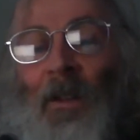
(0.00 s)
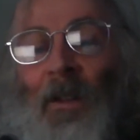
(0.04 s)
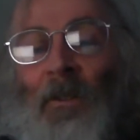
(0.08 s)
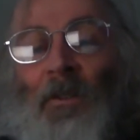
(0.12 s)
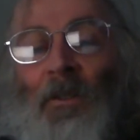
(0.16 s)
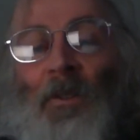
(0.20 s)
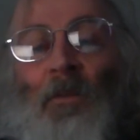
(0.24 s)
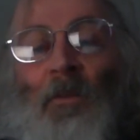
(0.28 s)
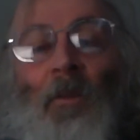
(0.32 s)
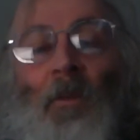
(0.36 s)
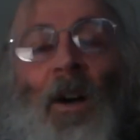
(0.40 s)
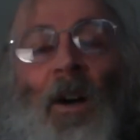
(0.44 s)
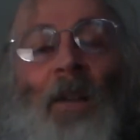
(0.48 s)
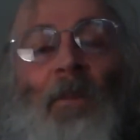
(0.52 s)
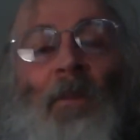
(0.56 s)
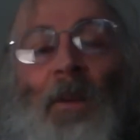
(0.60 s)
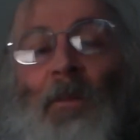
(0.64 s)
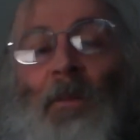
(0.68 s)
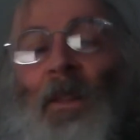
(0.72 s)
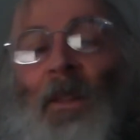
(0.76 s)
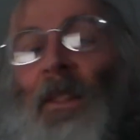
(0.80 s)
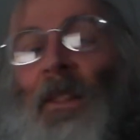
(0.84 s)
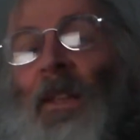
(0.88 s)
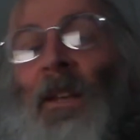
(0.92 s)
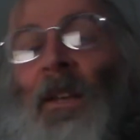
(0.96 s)
So why
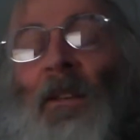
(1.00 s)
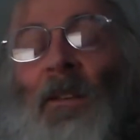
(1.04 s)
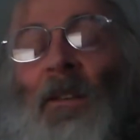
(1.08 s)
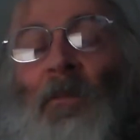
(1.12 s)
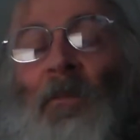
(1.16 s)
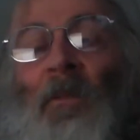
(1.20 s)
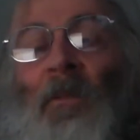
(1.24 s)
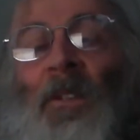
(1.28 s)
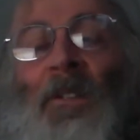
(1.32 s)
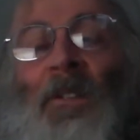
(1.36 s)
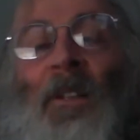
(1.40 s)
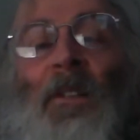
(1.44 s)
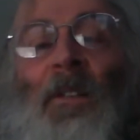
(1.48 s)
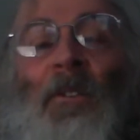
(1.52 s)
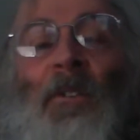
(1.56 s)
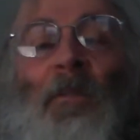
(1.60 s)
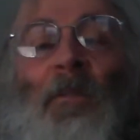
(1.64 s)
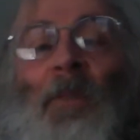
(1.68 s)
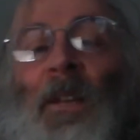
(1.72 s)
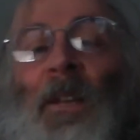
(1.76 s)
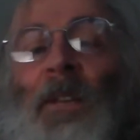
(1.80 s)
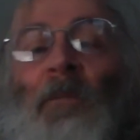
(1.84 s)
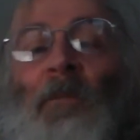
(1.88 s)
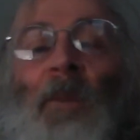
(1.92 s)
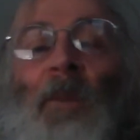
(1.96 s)
people think that we're suddenly going to
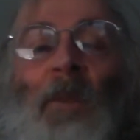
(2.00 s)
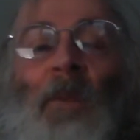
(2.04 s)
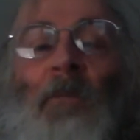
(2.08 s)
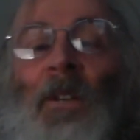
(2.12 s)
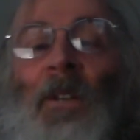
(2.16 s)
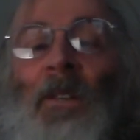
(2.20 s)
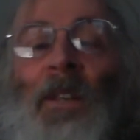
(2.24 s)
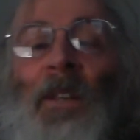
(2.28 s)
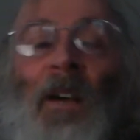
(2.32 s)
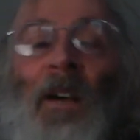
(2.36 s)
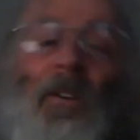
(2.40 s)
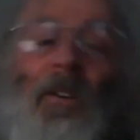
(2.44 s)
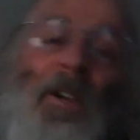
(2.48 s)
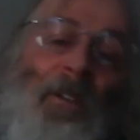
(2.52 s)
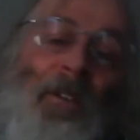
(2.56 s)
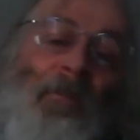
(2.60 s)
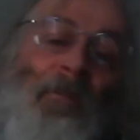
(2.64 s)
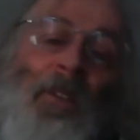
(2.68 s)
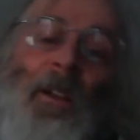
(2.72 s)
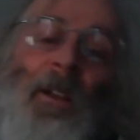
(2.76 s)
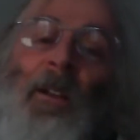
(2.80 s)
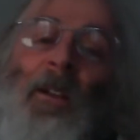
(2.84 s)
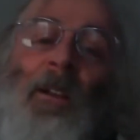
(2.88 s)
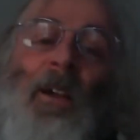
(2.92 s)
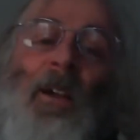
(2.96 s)
be hit by one now, I
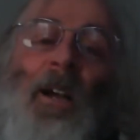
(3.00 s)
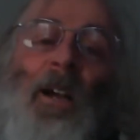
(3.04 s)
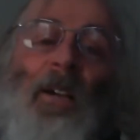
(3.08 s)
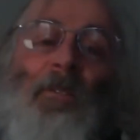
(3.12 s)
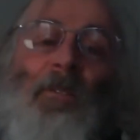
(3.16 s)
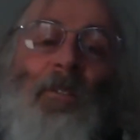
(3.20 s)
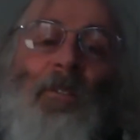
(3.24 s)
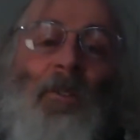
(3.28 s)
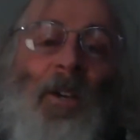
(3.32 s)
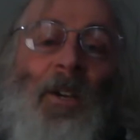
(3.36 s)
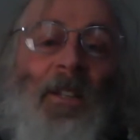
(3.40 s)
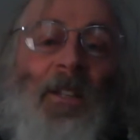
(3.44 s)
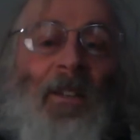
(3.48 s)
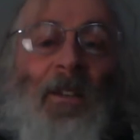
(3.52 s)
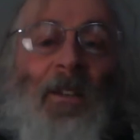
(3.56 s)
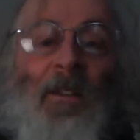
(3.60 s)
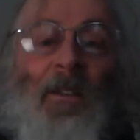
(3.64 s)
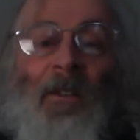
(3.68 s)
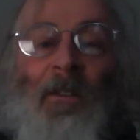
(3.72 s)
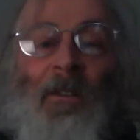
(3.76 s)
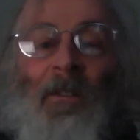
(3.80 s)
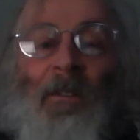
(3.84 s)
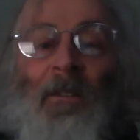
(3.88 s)
have no idea.